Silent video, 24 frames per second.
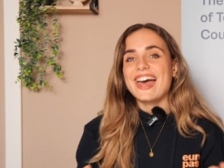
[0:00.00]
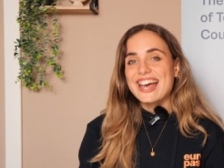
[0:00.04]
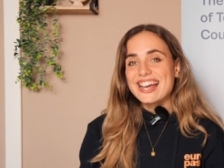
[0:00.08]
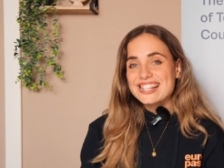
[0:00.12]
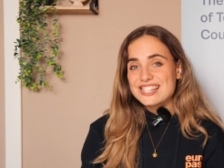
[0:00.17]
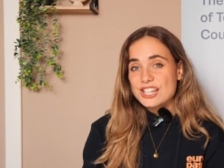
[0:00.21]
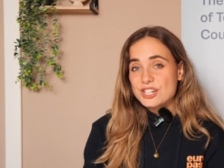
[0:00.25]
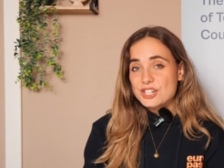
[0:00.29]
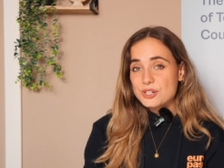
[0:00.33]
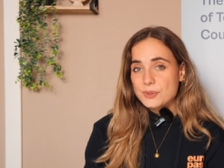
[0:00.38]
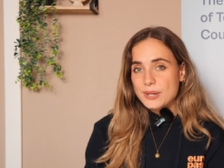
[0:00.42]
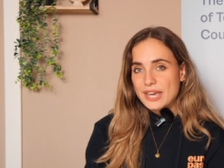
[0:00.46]

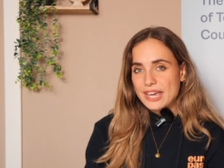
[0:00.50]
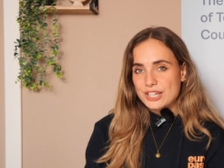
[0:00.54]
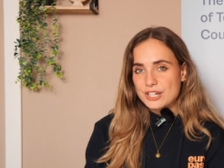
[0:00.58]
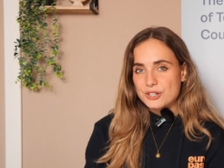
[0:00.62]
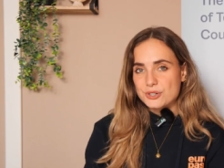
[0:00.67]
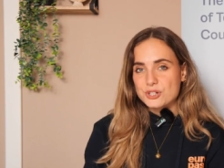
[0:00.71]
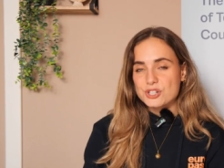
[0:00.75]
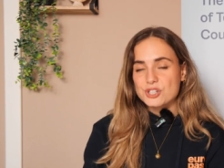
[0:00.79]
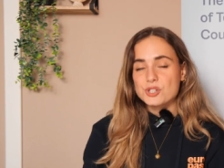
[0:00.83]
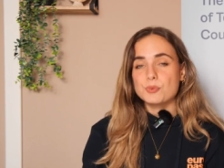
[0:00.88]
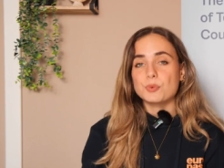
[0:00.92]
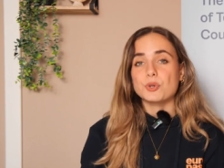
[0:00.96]
As
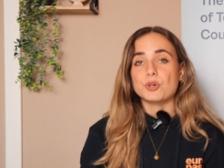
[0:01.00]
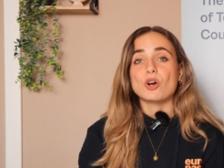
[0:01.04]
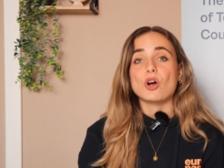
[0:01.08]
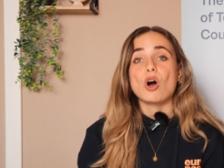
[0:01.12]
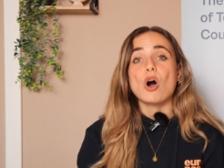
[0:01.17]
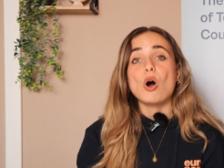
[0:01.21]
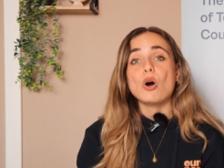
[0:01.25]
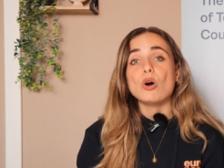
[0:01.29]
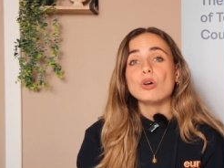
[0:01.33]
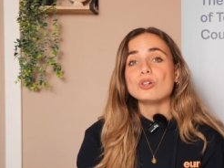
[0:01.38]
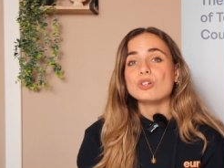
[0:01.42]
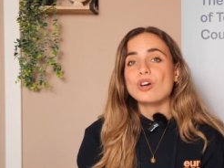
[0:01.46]
educators,
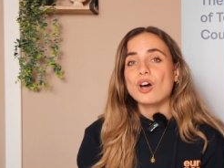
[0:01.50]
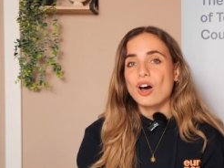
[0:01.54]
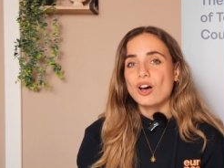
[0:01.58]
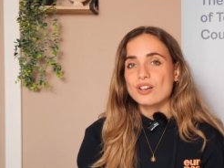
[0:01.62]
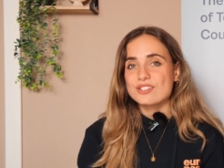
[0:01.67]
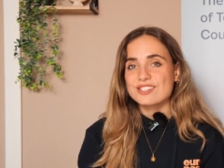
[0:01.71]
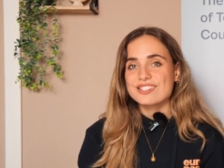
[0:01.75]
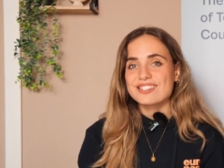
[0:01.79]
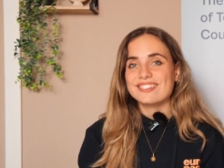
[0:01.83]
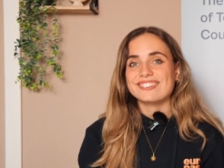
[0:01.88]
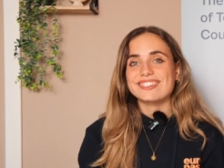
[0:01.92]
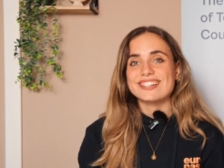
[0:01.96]
we're all
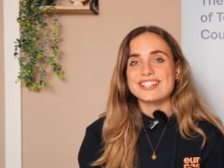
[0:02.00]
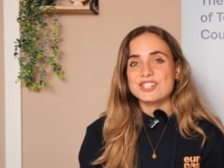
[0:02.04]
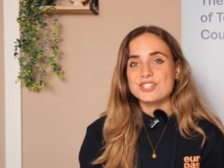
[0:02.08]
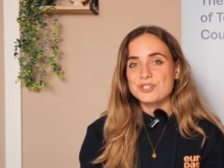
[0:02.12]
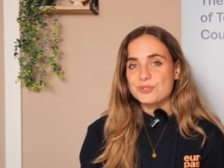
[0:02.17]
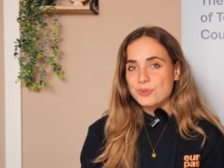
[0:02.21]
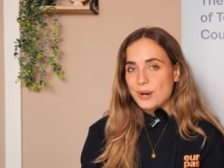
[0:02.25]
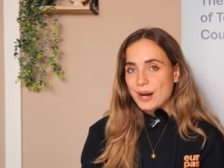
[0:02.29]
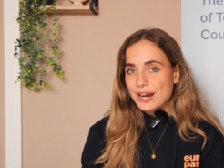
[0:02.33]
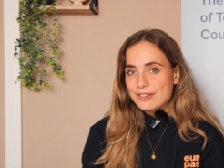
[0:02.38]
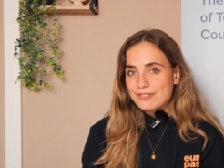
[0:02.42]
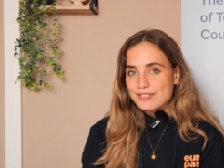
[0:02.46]
constantly
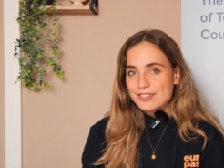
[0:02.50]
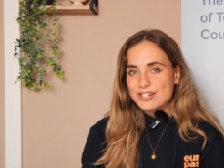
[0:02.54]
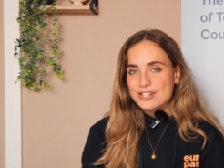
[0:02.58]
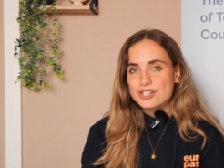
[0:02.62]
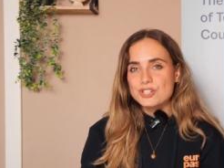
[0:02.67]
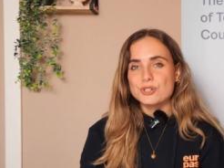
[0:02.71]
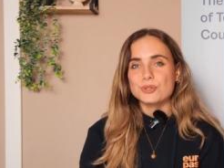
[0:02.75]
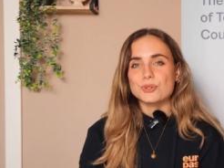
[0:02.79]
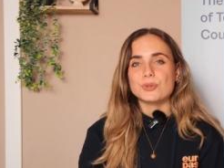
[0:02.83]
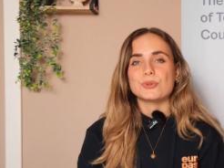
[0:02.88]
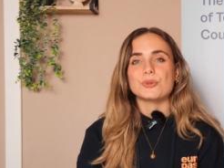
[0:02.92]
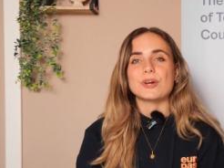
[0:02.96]
striving
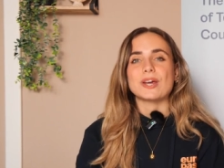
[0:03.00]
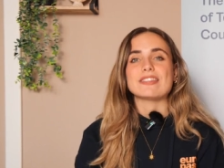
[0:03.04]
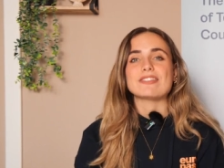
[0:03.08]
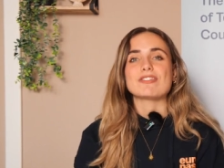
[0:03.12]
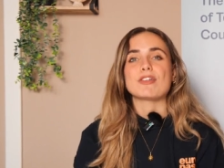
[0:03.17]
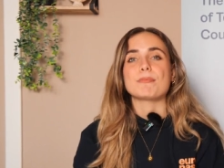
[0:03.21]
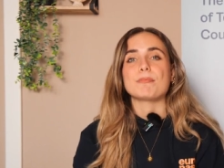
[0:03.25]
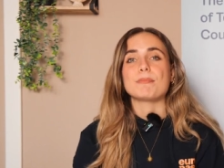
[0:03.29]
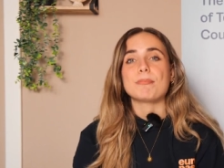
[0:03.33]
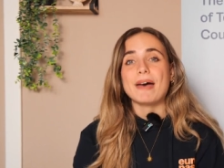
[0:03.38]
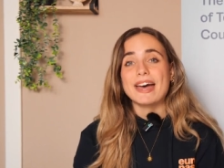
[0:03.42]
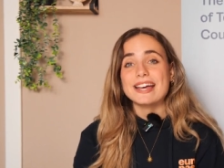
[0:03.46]
to
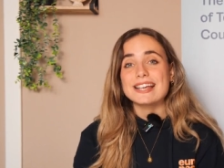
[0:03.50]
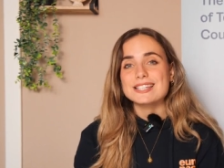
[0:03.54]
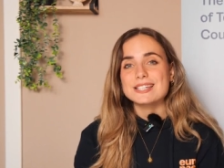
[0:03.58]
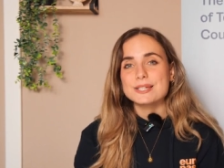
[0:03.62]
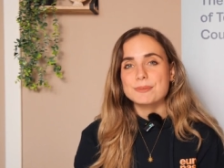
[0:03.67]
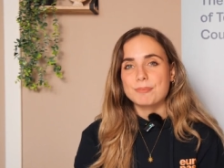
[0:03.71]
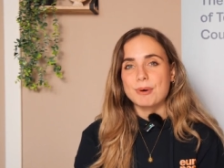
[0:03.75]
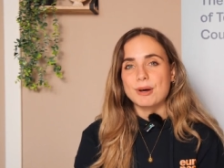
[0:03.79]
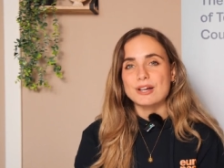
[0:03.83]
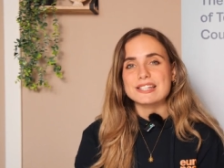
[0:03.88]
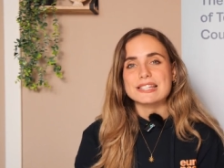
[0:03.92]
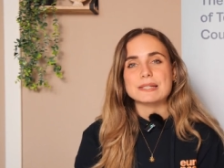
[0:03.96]
create the
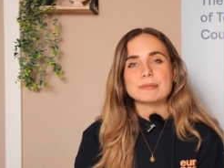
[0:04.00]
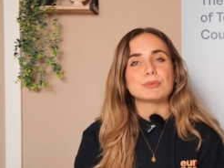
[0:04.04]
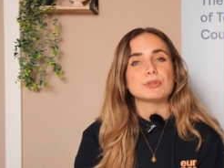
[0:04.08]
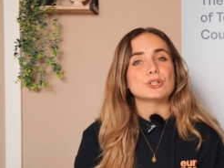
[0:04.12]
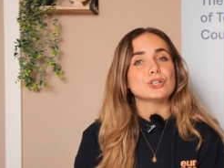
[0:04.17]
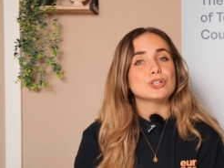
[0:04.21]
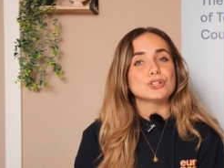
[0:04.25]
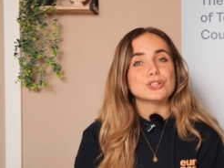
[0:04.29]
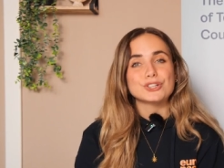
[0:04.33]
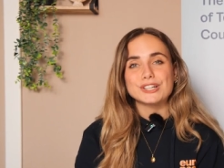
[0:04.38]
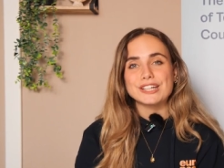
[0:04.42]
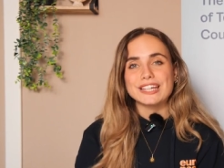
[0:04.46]
best
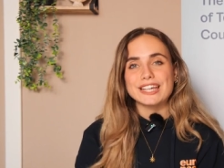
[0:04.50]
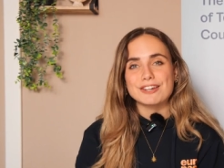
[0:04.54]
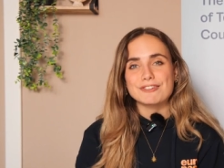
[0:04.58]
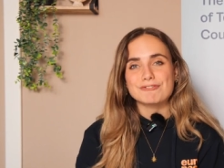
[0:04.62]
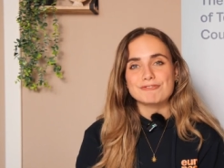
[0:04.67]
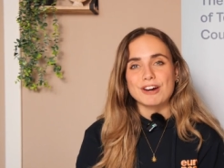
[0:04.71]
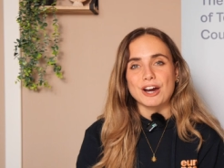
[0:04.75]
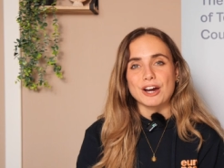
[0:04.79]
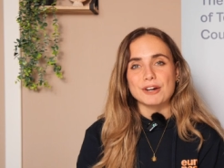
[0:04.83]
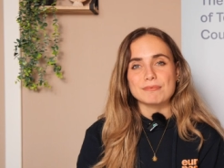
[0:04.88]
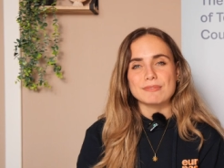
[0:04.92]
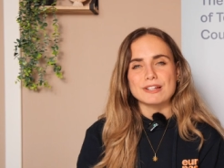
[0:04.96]
possible learning
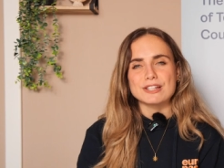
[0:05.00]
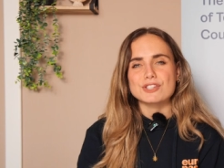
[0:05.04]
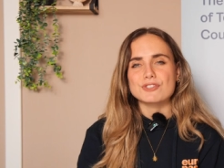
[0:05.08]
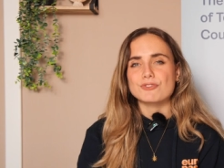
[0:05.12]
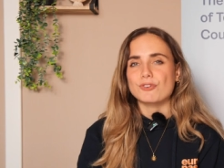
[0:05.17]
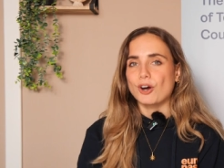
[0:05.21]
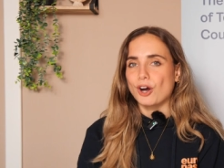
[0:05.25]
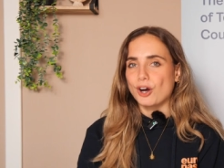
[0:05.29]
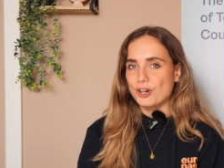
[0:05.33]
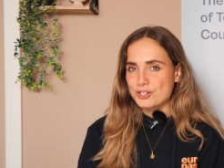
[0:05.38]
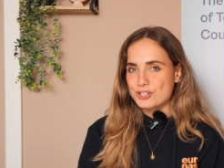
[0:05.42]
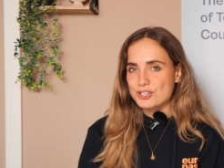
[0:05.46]
environments
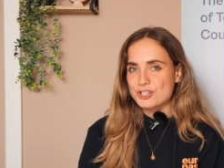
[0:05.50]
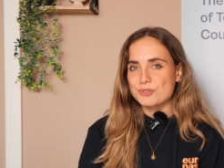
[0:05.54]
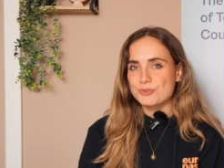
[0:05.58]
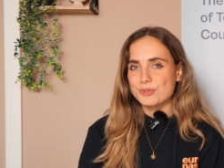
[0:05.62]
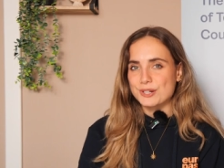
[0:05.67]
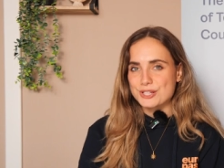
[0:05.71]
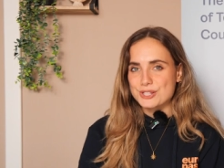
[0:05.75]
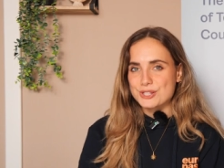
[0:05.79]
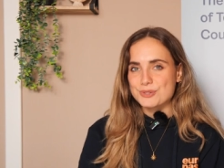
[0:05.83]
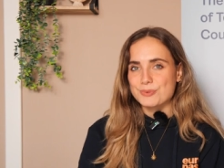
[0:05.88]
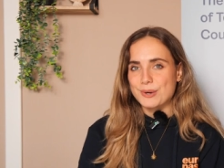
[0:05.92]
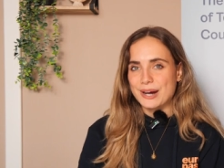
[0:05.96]
for our
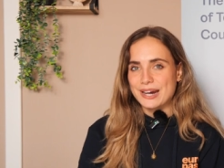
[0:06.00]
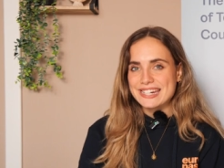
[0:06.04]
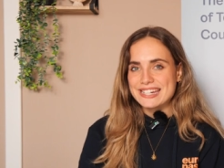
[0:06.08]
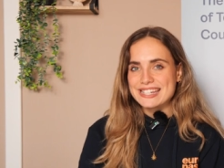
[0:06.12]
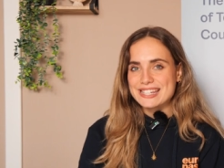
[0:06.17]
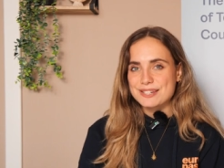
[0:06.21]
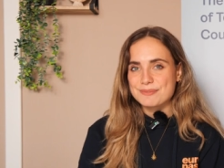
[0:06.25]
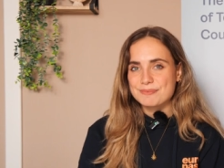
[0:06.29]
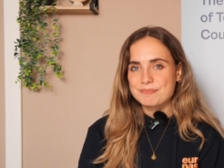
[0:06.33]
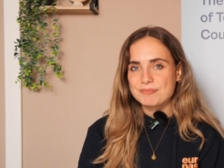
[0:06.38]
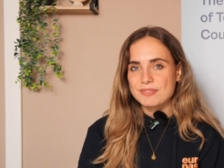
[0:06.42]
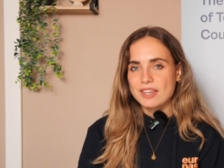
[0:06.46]
students,
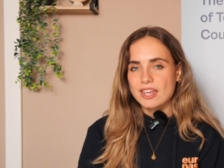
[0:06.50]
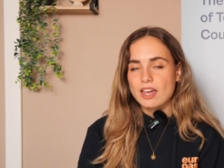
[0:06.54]
right?